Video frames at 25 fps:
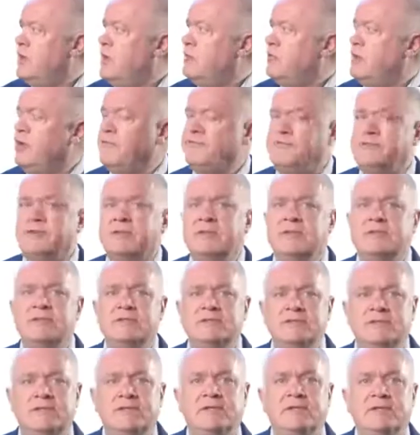are often
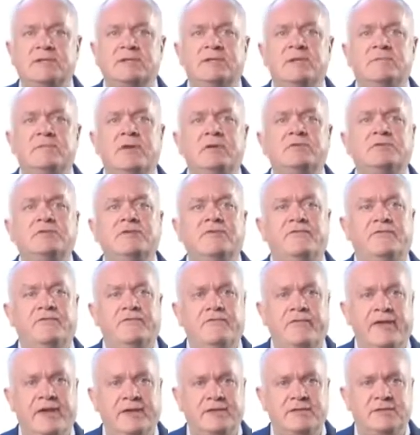considered the most
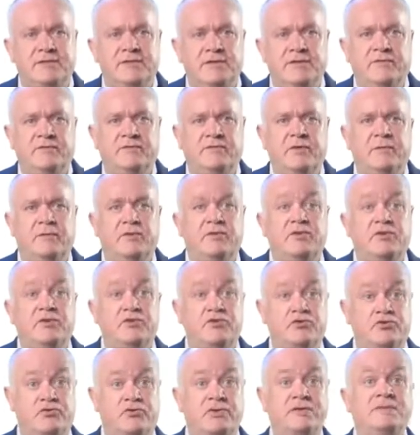effective with
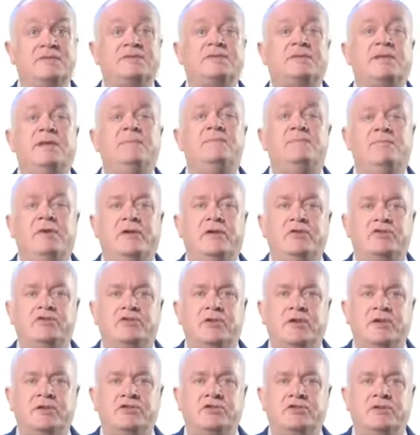increased skin
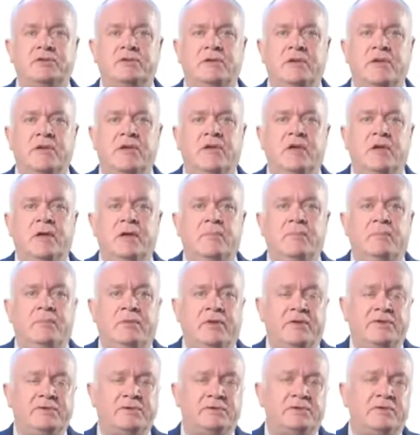penetration,
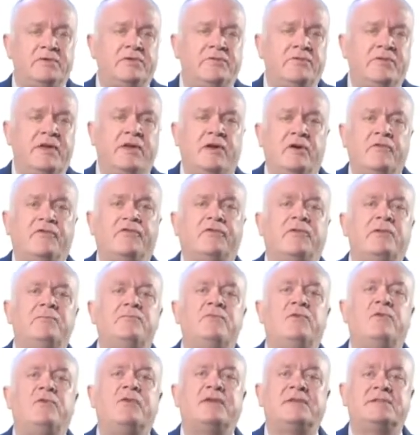plus they offer a
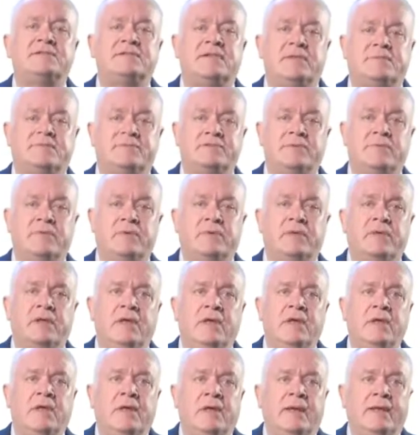more acceptable,
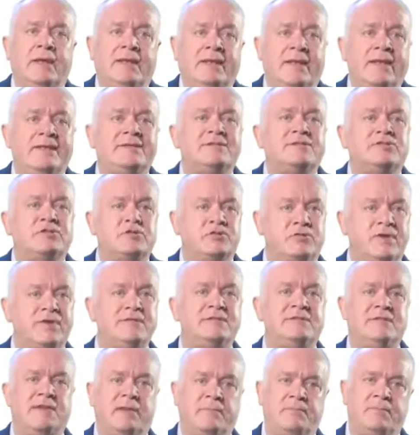less
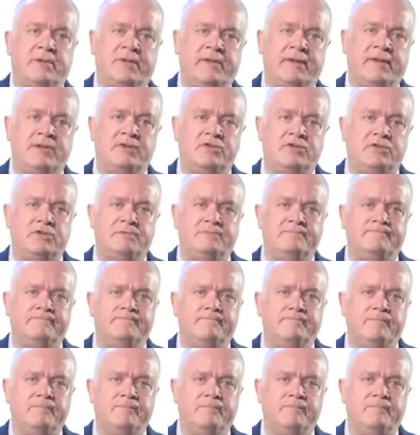greasy application.